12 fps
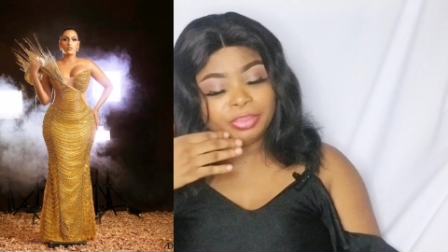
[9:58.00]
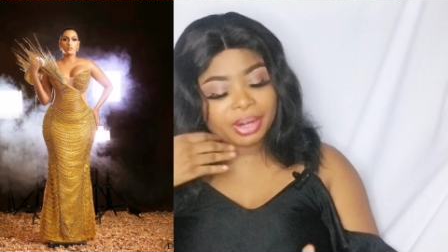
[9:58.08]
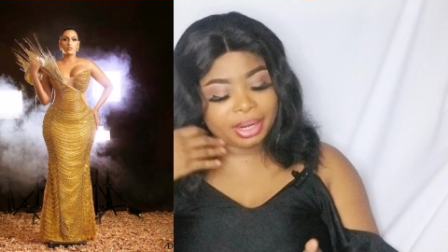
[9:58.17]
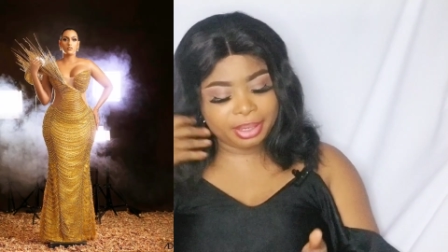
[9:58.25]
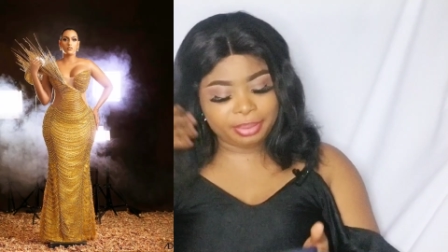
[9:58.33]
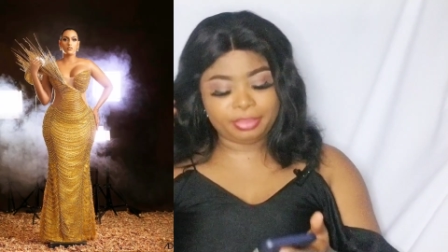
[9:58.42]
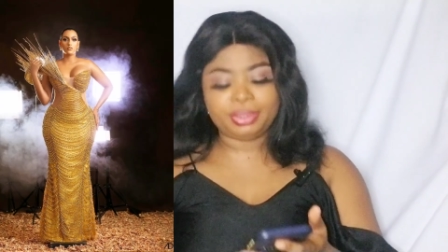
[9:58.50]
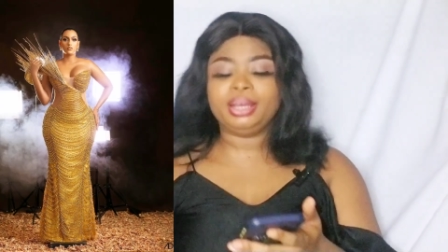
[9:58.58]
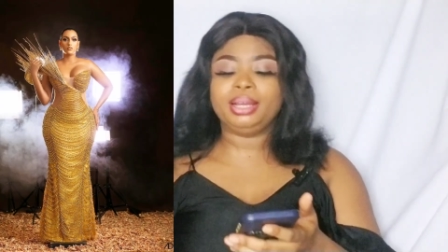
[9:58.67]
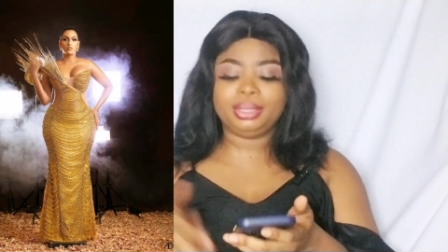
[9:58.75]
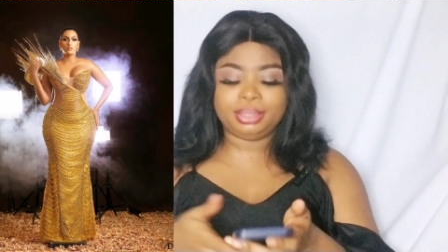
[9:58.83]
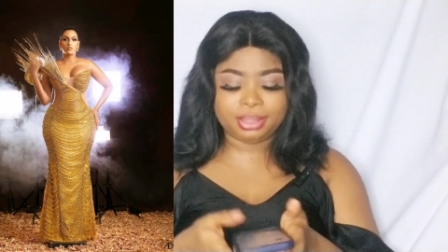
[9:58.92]
Ibrahim.
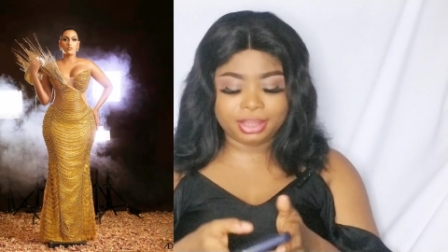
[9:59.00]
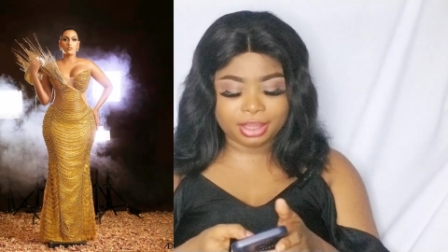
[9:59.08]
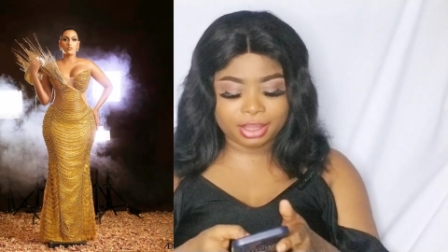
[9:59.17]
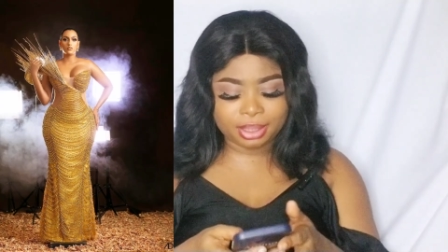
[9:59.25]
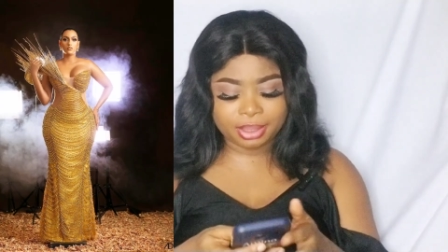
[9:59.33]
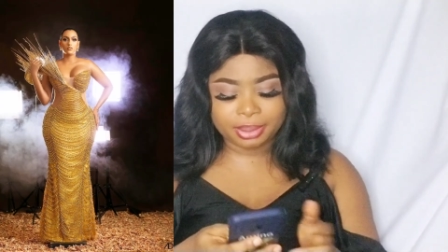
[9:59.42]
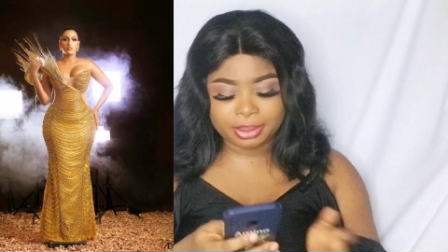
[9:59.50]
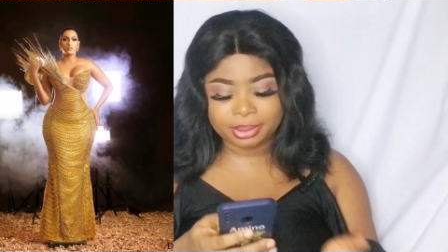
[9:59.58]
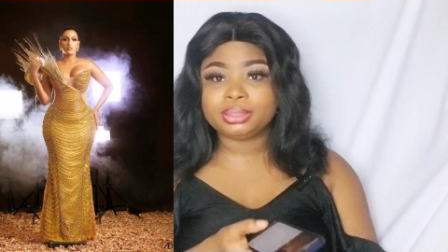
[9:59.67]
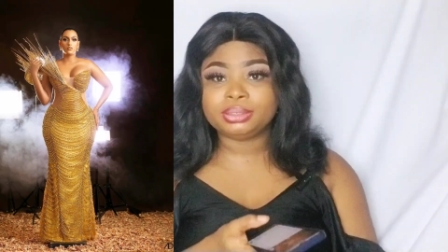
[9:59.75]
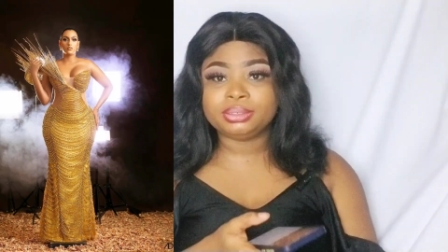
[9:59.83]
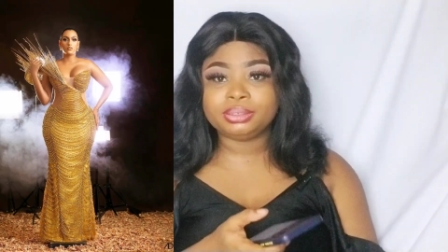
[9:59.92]
And uh,
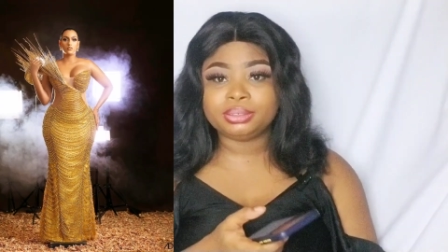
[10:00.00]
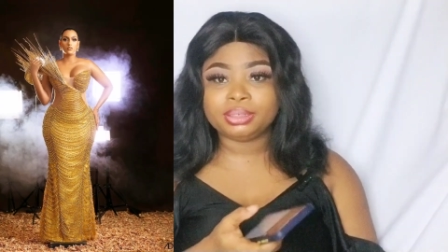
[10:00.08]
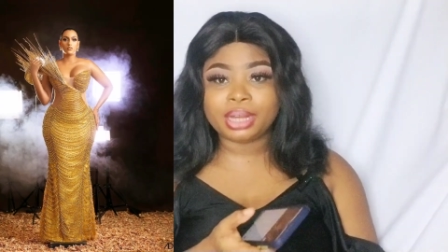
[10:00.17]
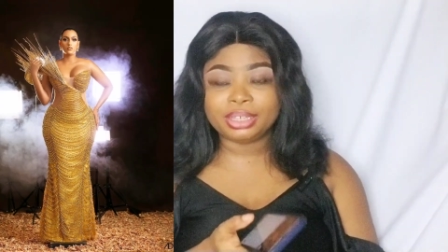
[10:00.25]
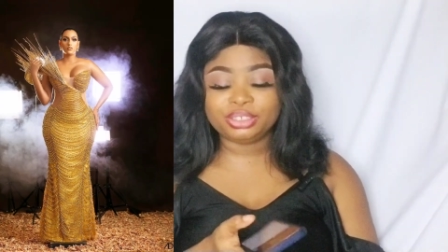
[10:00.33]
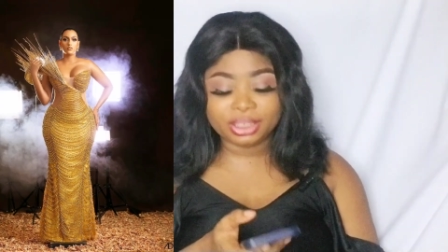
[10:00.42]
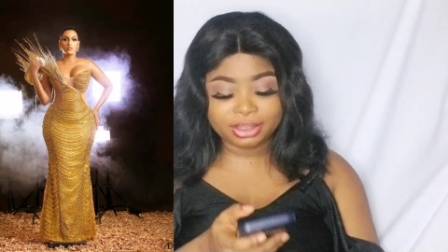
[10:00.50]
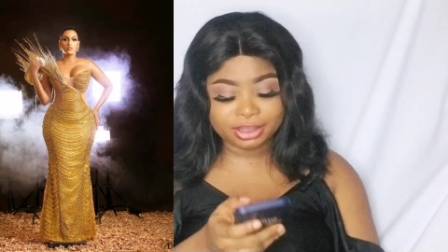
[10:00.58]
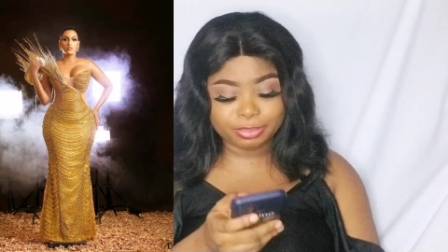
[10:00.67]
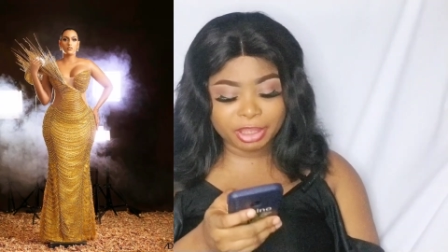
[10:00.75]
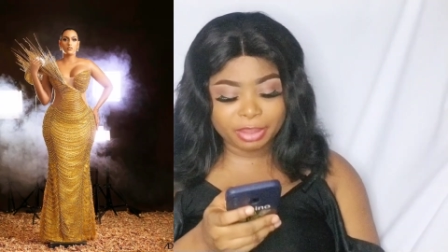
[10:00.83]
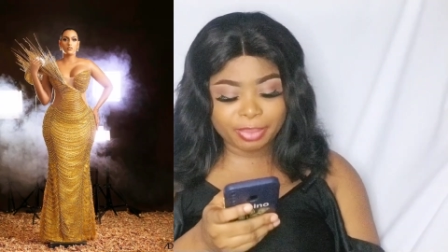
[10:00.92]
her dress is
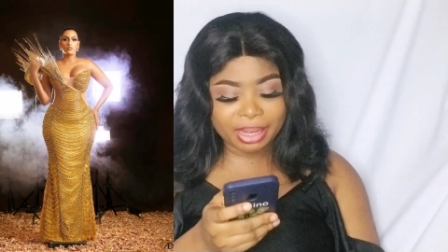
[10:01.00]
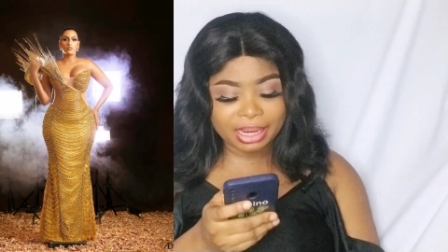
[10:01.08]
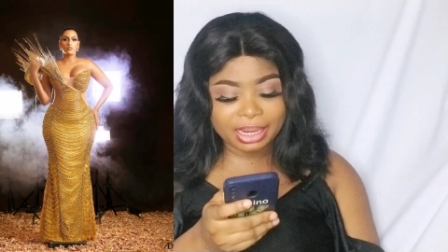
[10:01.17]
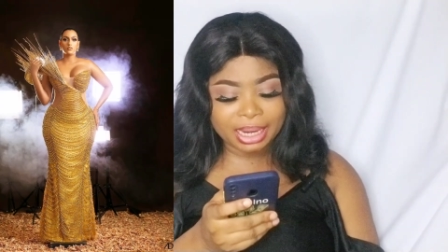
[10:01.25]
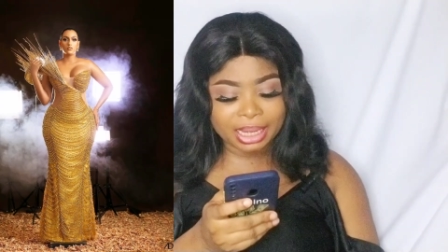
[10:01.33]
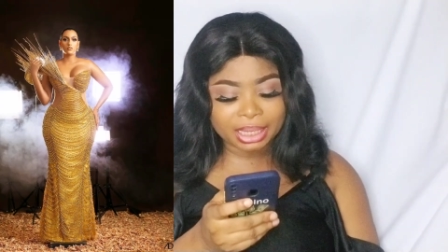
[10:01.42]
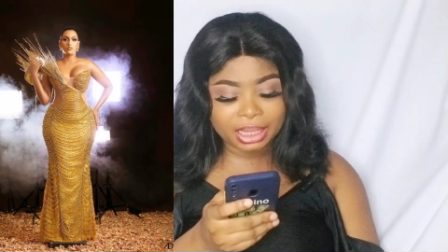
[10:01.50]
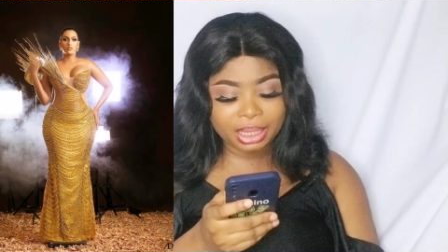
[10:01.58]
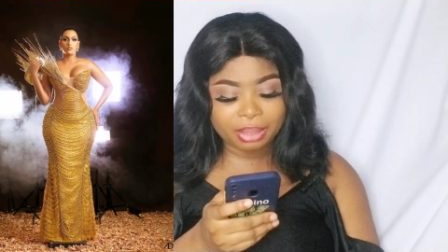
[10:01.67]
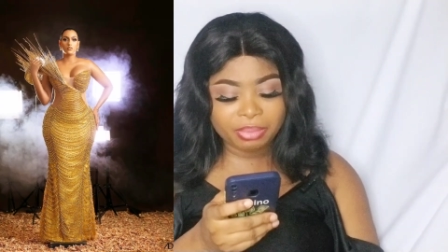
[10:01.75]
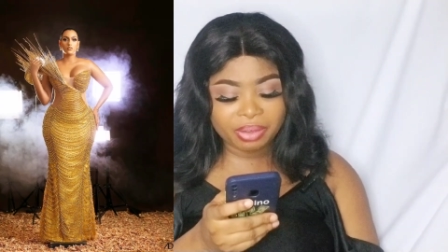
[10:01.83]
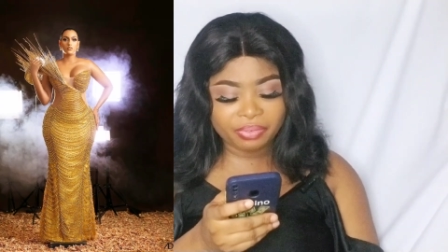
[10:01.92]
made by
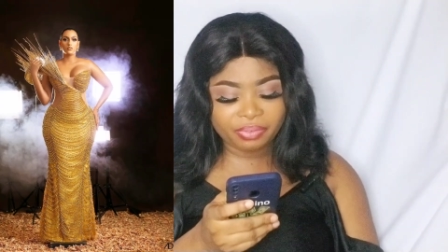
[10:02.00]
Lakimi